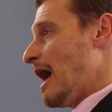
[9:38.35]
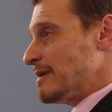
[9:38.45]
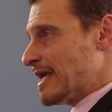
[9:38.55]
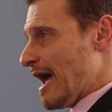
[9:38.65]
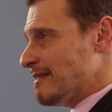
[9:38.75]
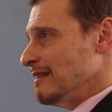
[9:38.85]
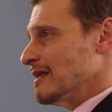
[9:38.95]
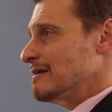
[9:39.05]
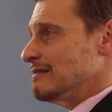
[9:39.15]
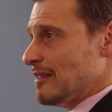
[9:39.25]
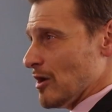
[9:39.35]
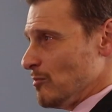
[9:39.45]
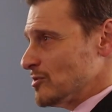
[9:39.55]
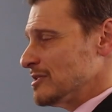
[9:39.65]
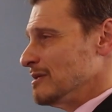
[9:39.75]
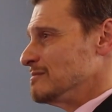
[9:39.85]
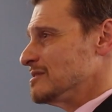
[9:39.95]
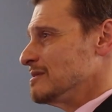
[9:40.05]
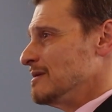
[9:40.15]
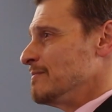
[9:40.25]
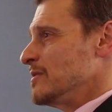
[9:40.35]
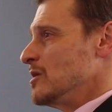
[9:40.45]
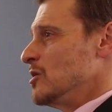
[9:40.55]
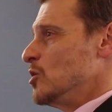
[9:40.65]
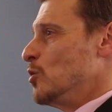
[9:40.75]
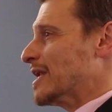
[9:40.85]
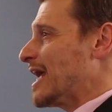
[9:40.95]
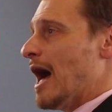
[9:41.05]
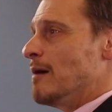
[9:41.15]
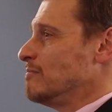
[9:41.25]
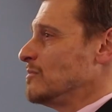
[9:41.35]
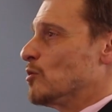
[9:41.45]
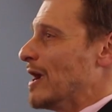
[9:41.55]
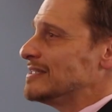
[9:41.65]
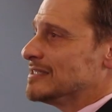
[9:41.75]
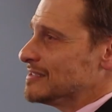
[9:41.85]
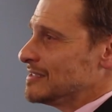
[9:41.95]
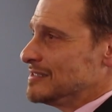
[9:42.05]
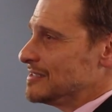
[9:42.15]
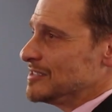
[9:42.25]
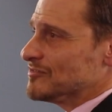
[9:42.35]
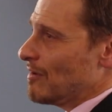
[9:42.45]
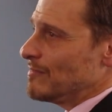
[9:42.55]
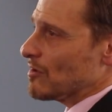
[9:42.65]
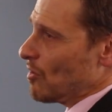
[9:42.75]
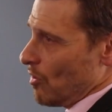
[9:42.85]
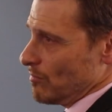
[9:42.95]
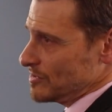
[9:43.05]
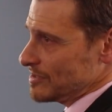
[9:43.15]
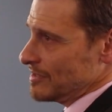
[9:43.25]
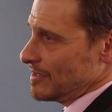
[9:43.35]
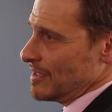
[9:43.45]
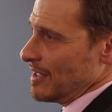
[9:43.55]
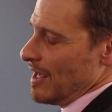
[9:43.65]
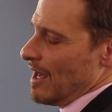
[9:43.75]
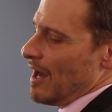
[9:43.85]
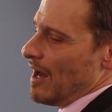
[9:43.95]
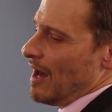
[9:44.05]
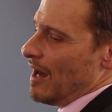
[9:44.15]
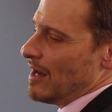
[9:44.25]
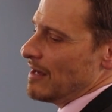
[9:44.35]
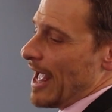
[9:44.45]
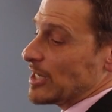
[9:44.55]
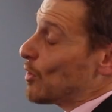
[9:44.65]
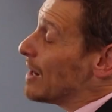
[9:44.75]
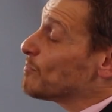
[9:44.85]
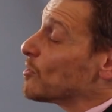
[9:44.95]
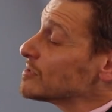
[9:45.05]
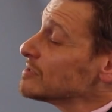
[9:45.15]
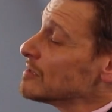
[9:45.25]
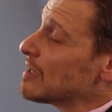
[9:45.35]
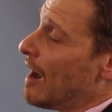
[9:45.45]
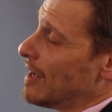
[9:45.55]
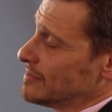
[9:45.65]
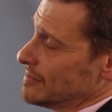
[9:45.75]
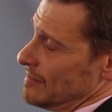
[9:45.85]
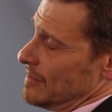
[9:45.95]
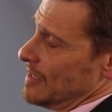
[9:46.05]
I'm a Catholic, they're Muslims, who had come great distances from their homes at great personal cost,